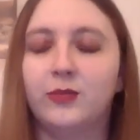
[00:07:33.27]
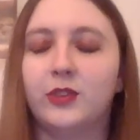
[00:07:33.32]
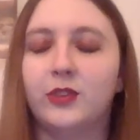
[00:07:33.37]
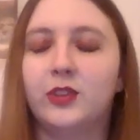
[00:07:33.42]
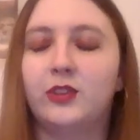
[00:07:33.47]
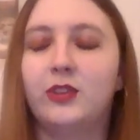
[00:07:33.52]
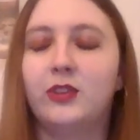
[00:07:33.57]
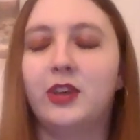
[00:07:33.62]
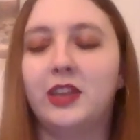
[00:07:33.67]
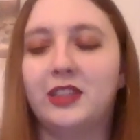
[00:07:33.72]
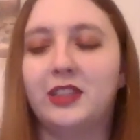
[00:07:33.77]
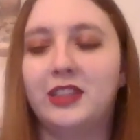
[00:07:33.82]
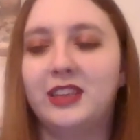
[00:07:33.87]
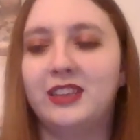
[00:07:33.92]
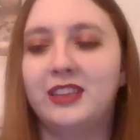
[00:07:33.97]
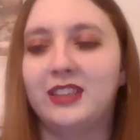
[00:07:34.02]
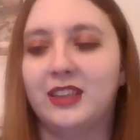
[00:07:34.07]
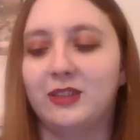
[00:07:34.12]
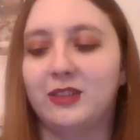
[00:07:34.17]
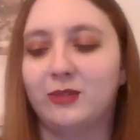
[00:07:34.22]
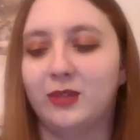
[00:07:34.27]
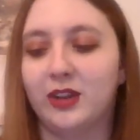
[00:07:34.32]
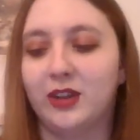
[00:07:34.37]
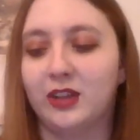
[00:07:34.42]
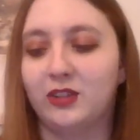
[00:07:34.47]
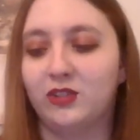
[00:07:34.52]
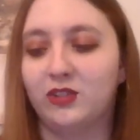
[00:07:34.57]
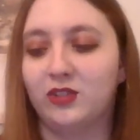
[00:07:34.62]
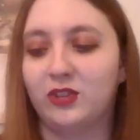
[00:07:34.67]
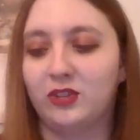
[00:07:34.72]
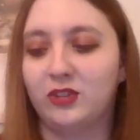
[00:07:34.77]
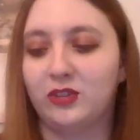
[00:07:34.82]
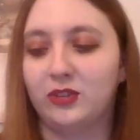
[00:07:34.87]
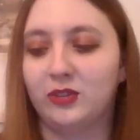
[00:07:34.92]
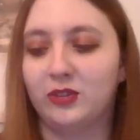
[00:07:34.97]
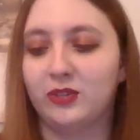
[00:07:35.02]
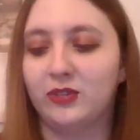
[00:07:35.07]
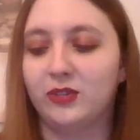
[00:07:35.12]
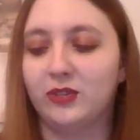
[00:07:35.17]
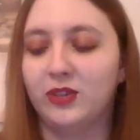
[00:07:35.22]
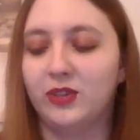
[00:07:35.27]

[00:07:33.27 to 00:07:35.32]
So I think that's what I should do.